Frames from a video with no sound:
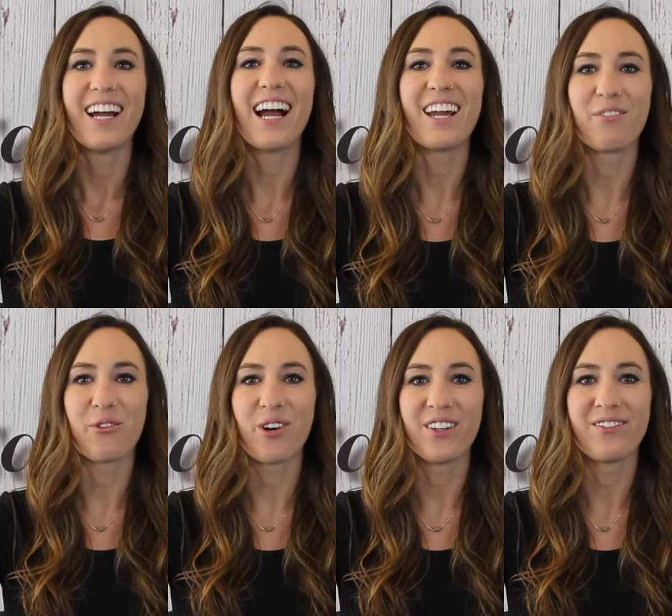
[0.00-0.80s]
Hi
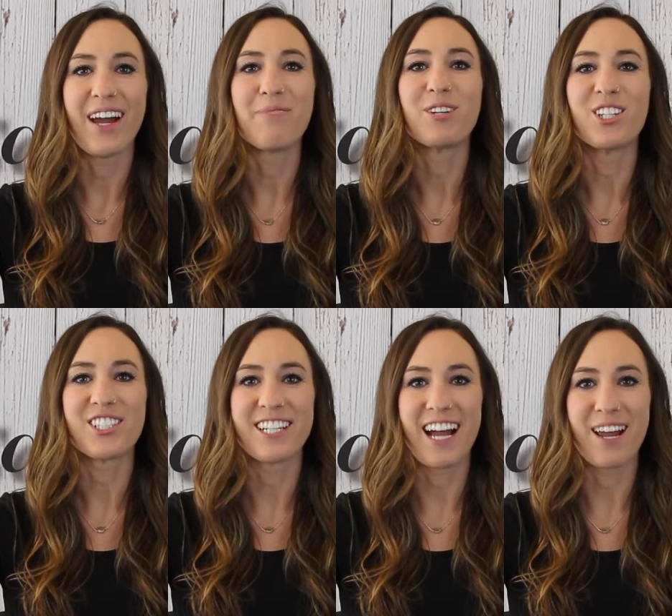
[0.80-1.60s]
everyone, I'm
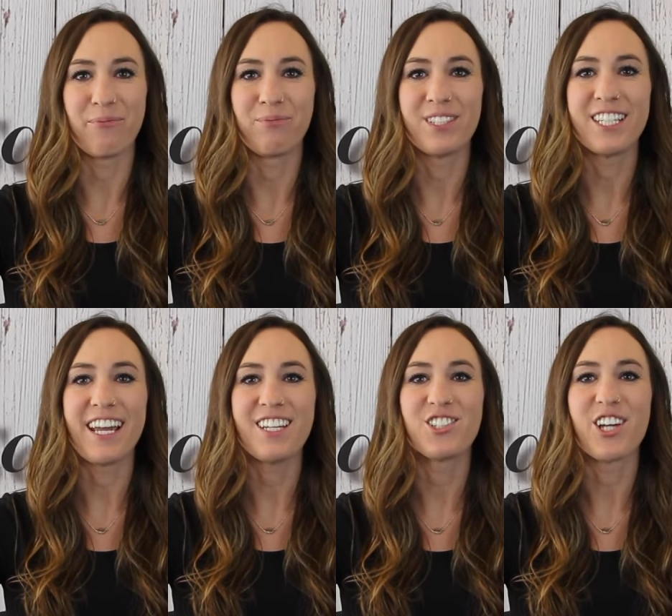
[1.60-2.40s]
Kirsten Heim.
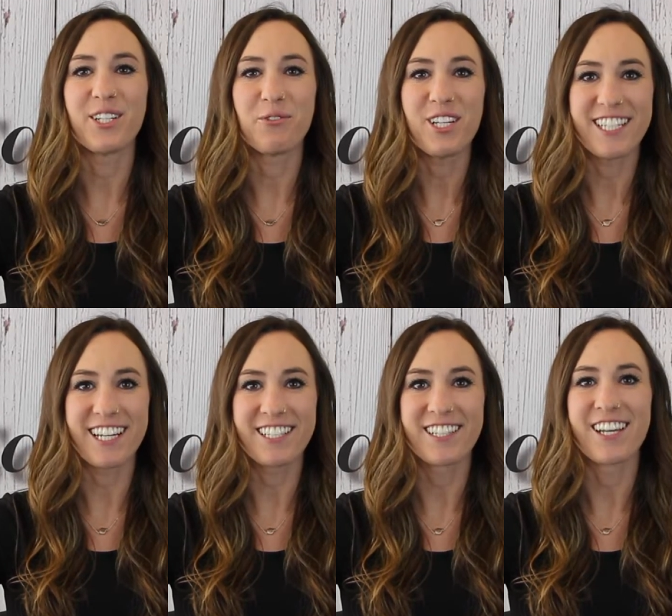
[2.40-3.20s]
Today is January
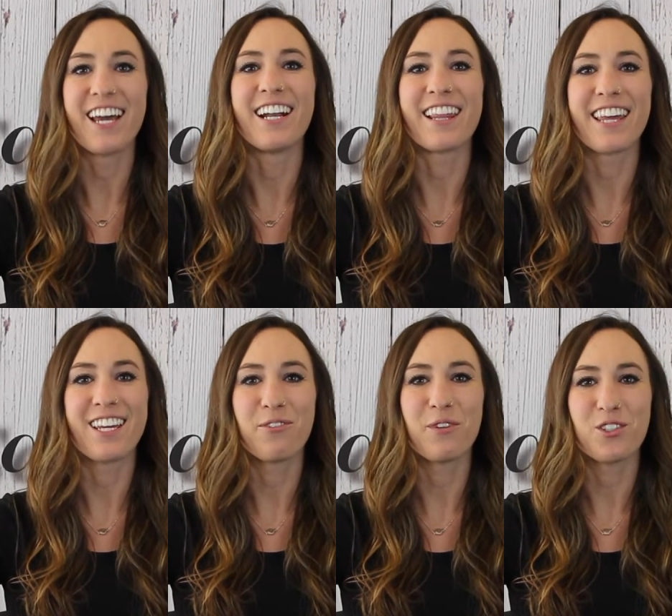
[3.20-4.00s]
6th, and I
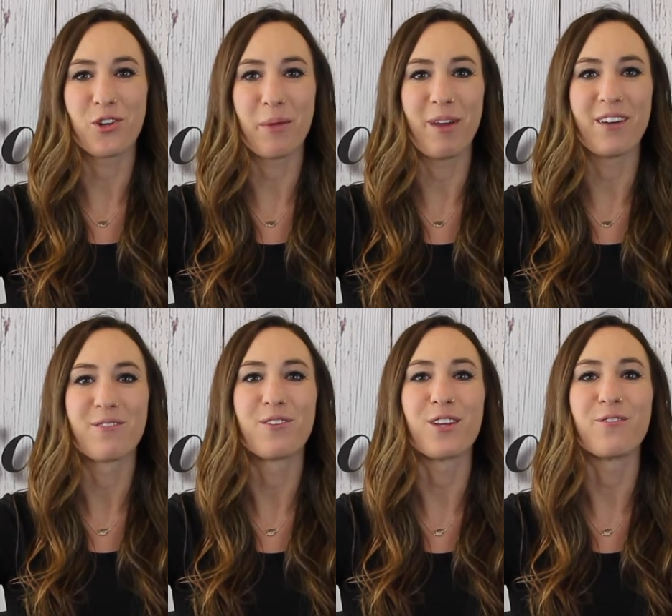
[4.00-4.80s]
thank you for joining me
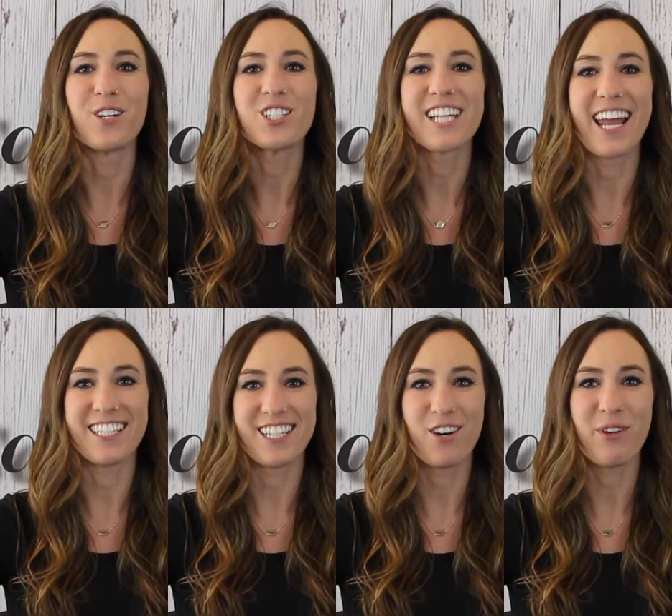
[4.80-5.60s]
for the first
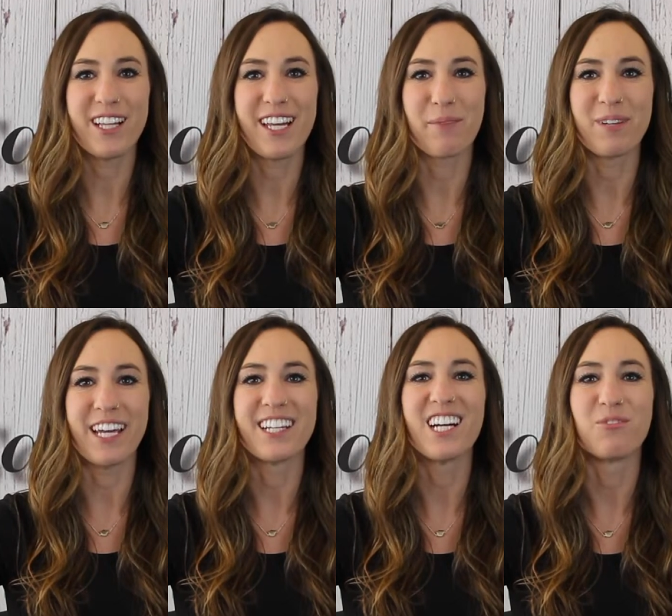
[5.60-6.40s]
ACL Weekly
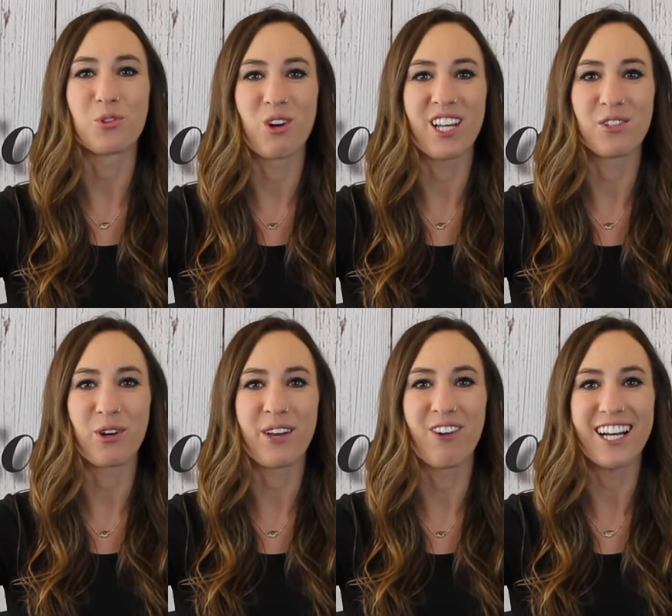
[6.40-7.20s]
update of
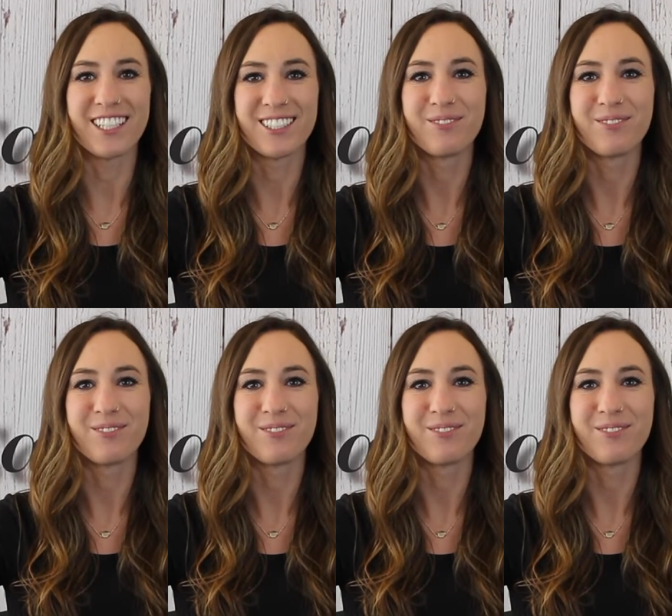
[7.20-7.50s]
2021.